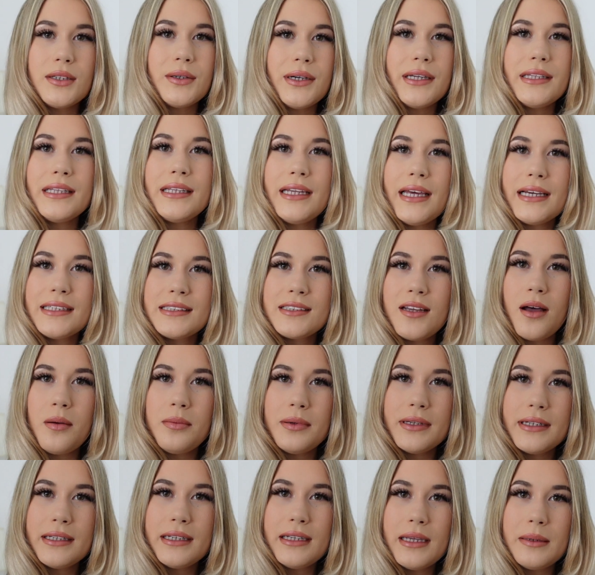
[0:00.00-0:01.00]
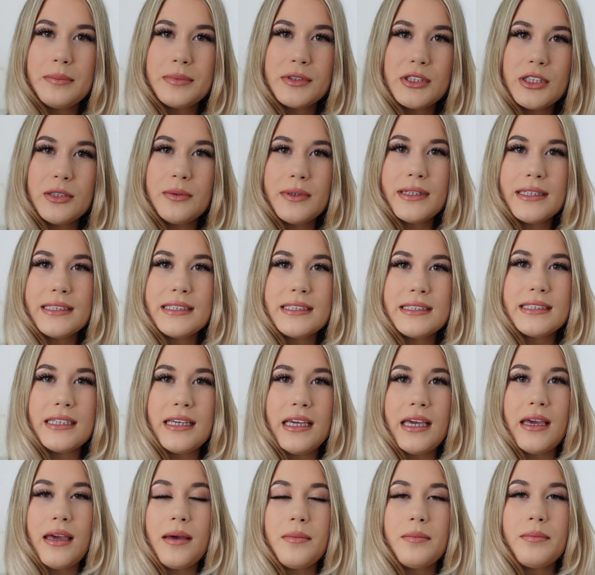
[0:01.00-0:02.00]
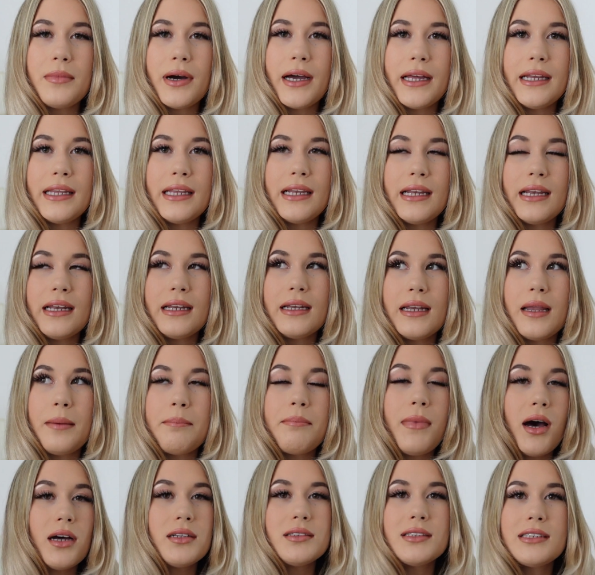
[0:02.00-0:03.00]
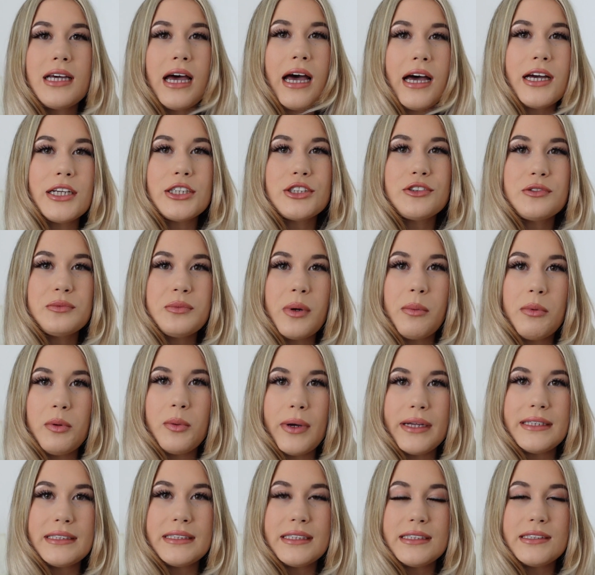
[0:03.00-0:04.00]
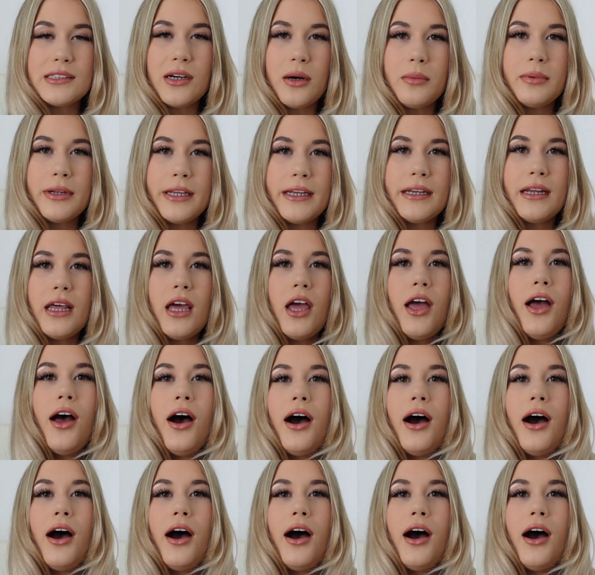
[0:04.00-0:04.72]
in the next couple of clips you will see my little montage from when we went to Dublin.